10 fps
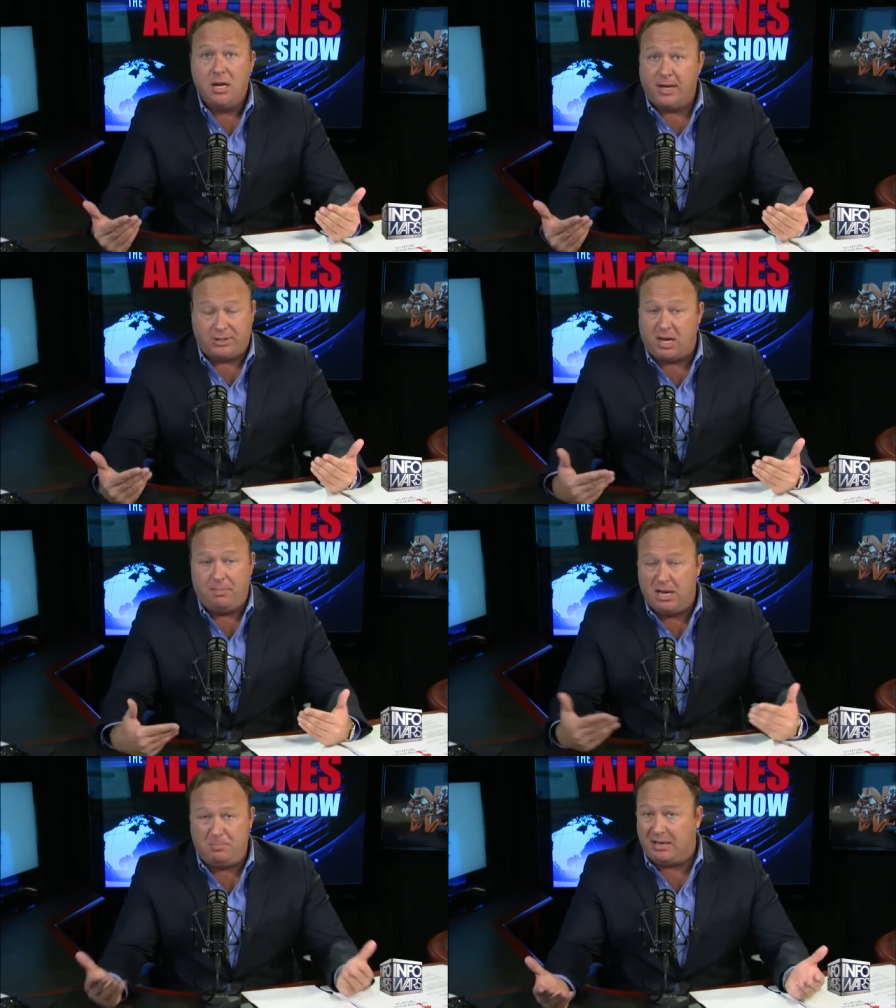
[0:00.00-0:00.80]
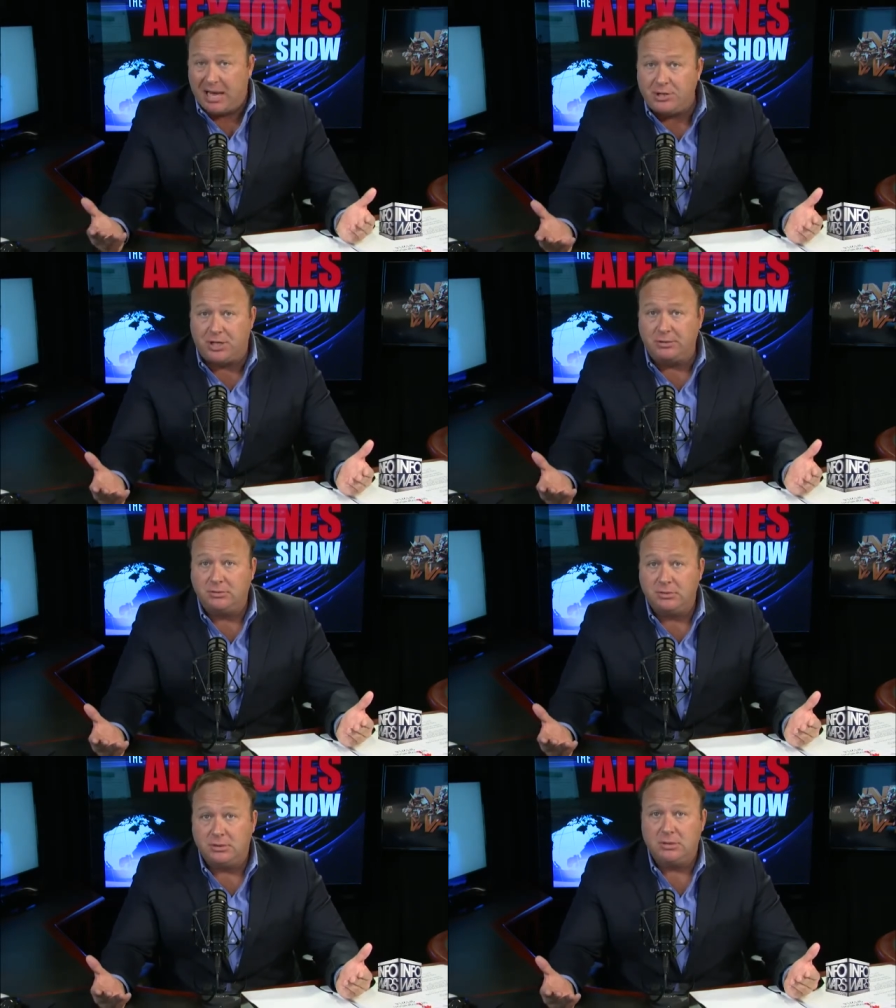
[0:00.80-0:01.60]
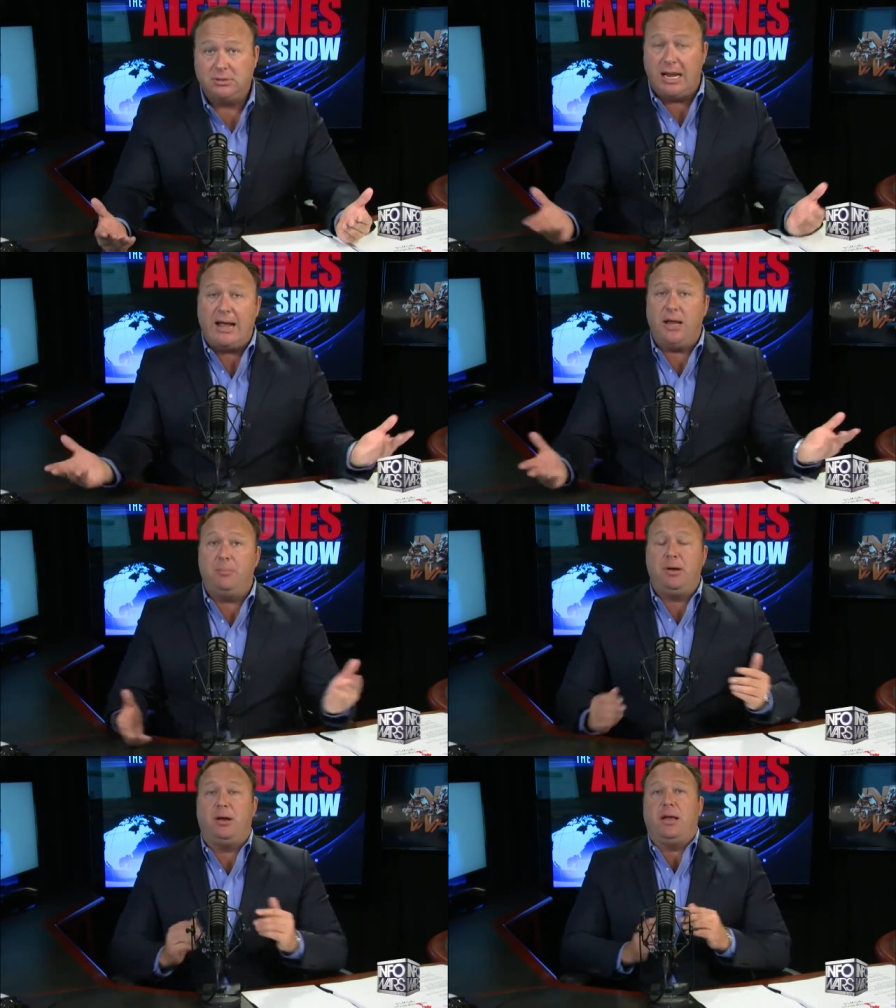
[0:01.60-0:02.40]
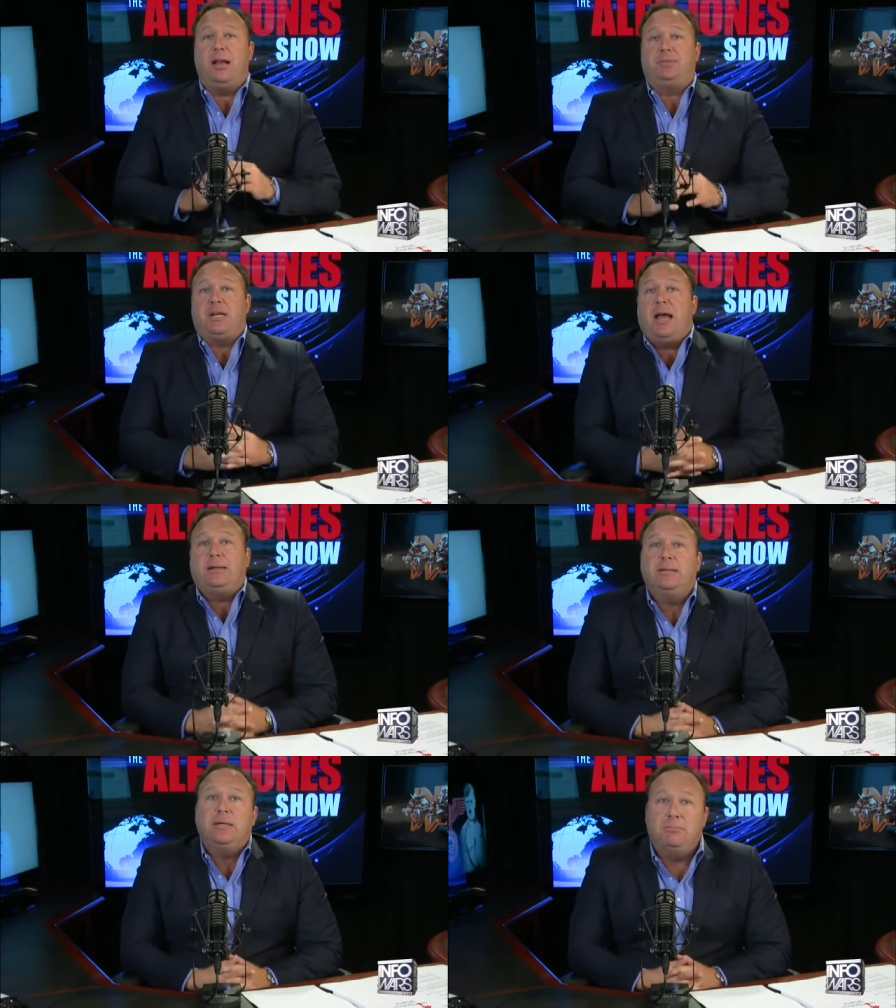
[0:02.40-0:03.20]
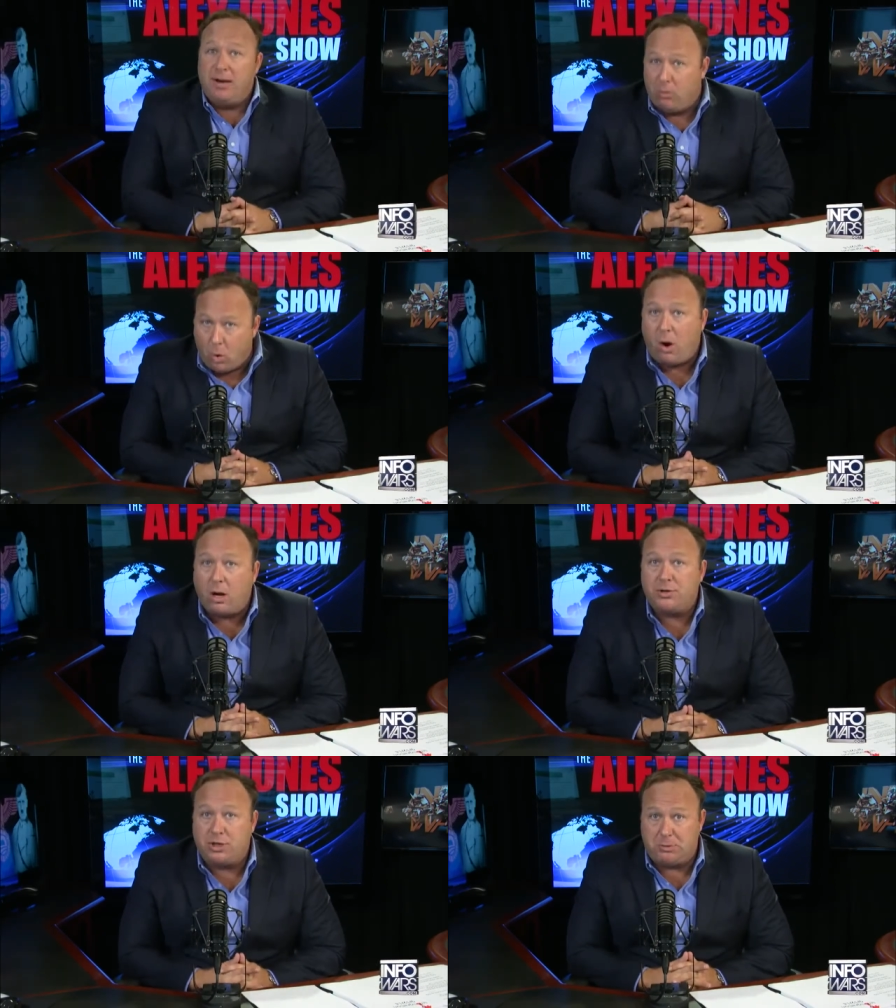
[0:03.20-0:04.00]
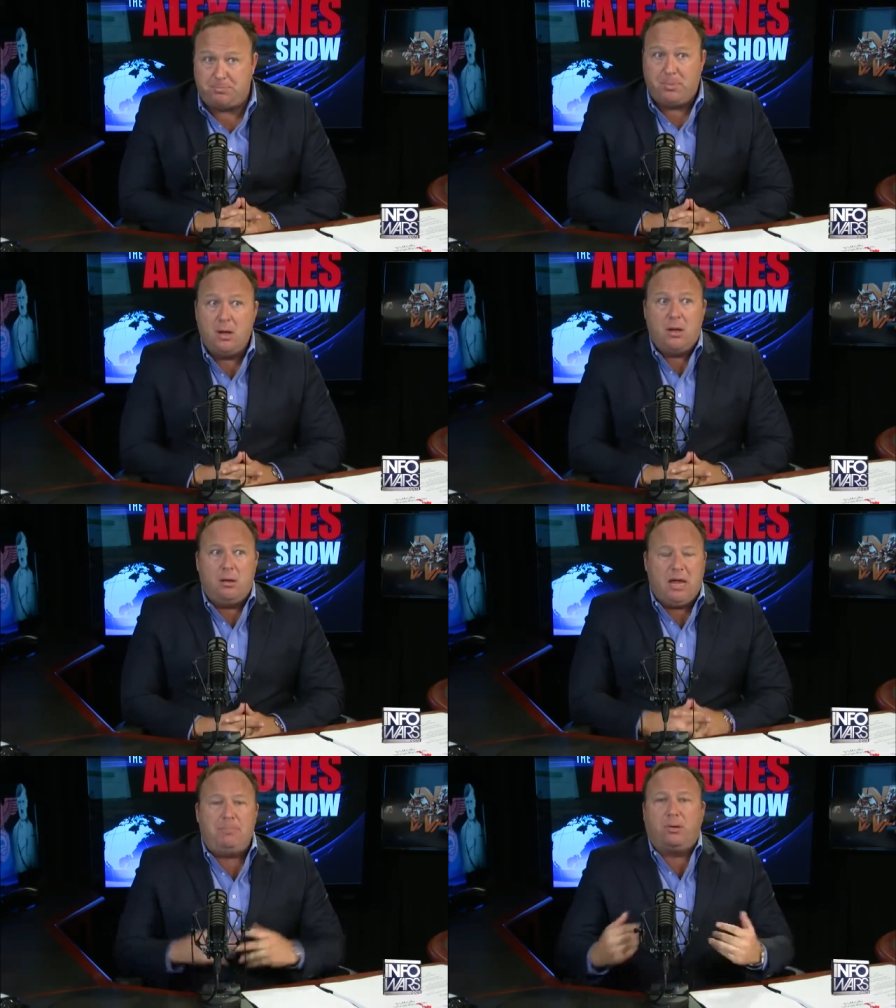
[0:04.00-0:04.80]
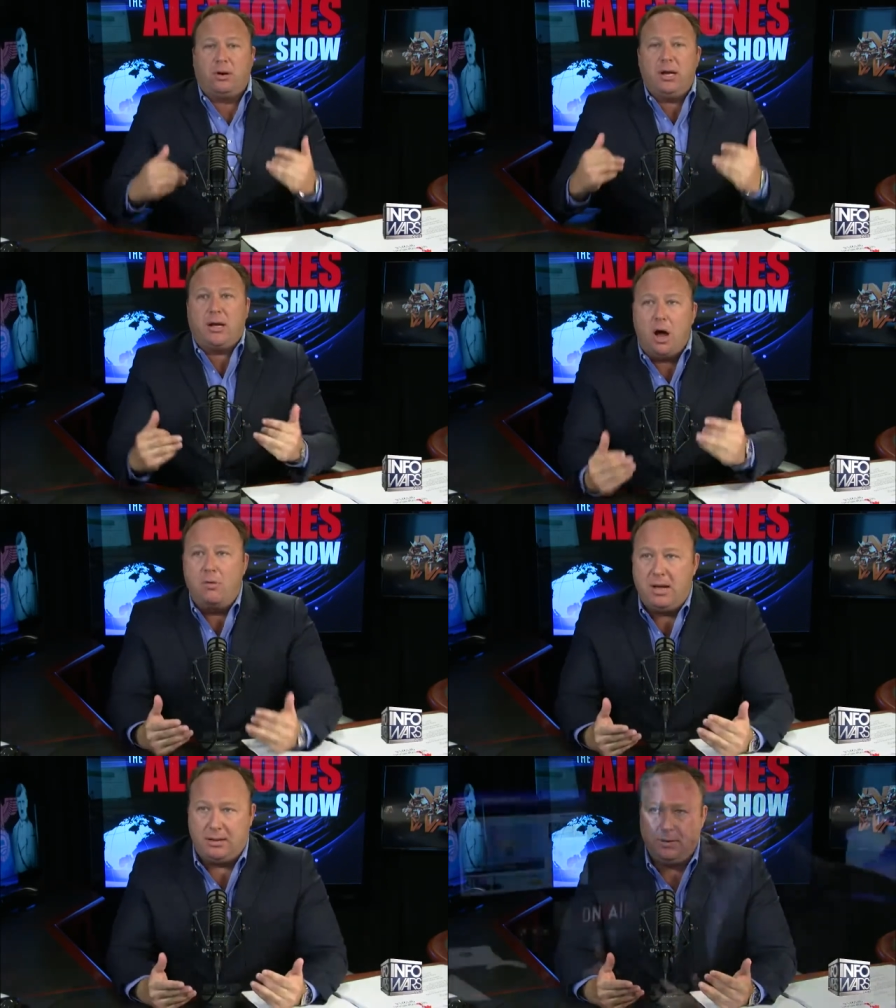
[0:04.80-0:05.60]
That's not a manipulation that I get up here and get upset, but it works because people are in a coma.